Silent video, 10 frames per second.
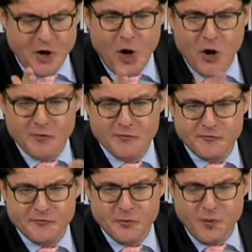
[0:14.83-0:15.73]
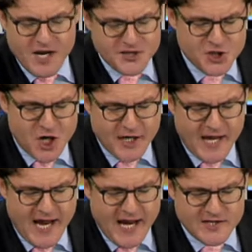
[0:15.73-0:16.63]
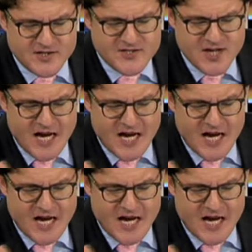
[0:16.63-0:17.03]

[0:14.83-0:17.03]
of where China heads,